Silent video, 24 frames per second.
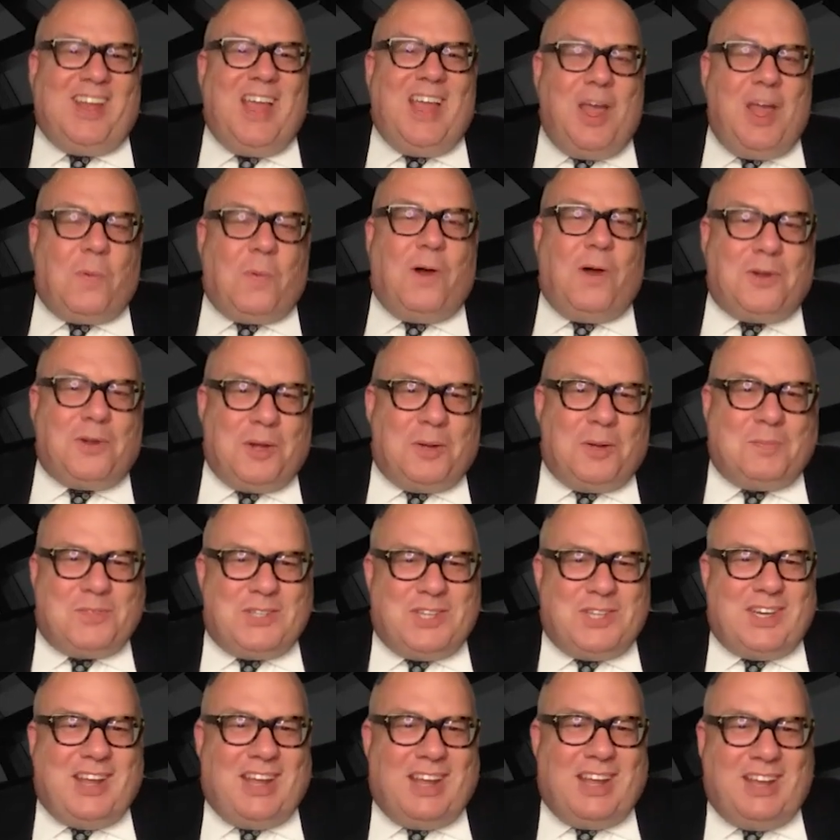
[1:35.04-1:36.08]
welcome
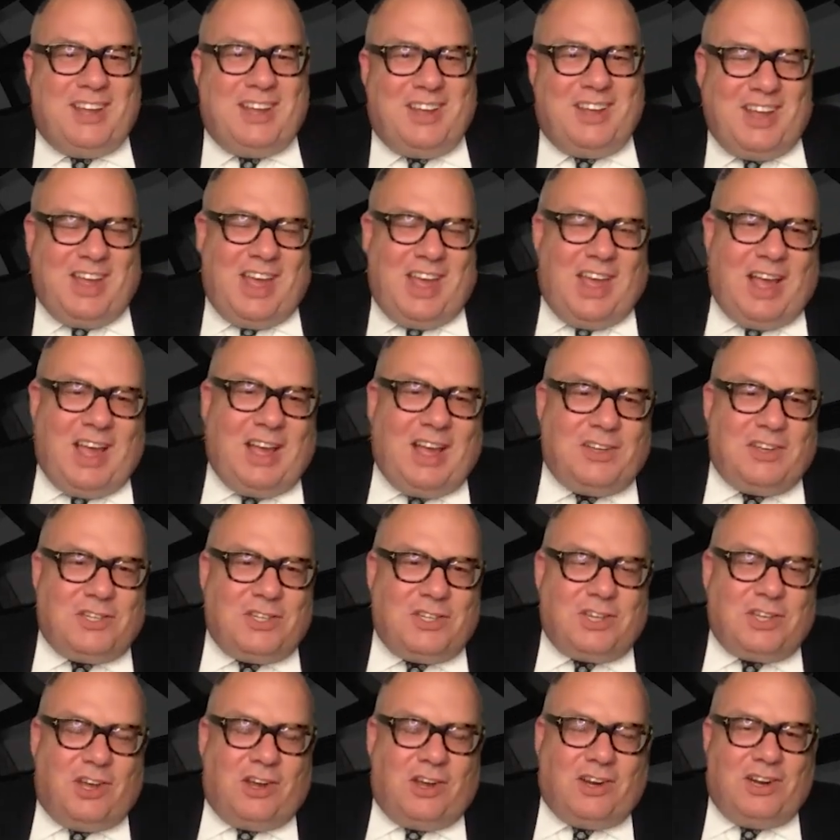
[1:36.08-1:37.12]
today to
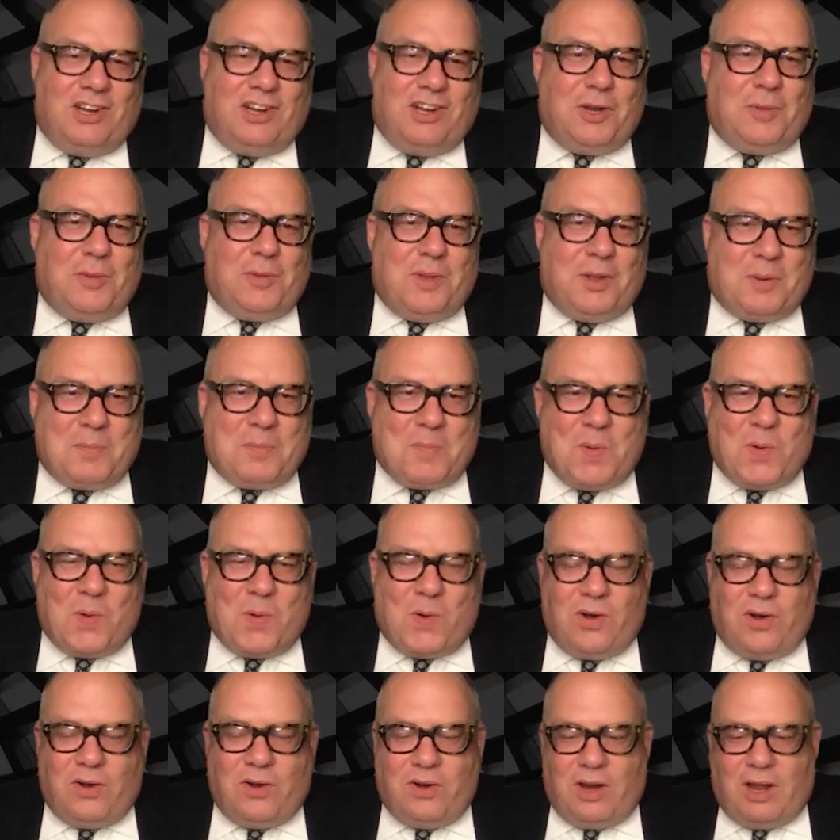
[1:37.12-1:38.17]
talk a little bit
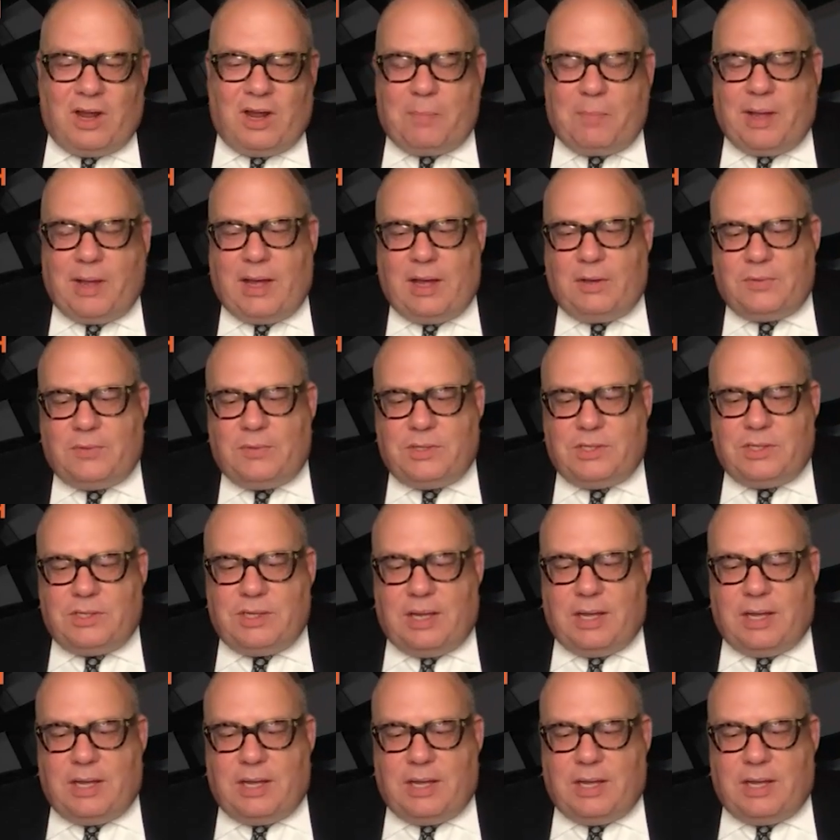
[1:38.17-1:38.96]
more about